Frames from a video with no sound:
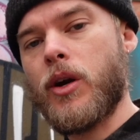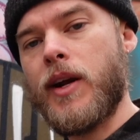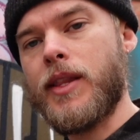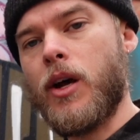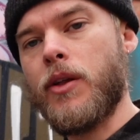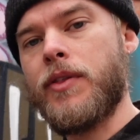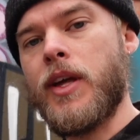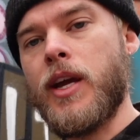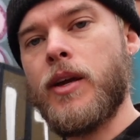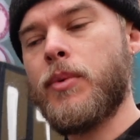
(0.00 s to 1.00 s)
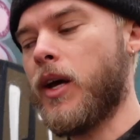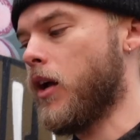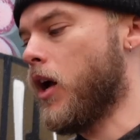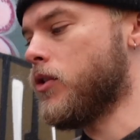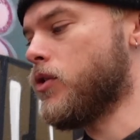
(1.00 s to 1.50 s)
go around the whole thing, but
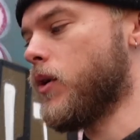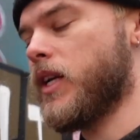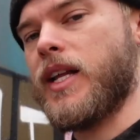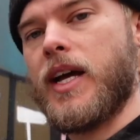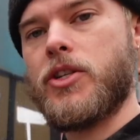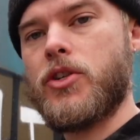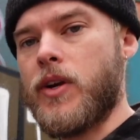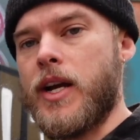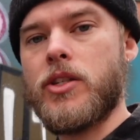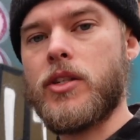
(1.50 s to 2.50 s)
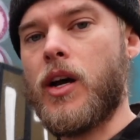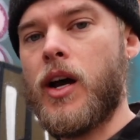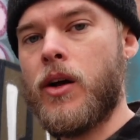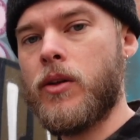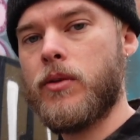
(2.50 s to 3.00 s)
I'll do it in that straight
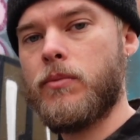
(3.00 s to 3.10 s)
style,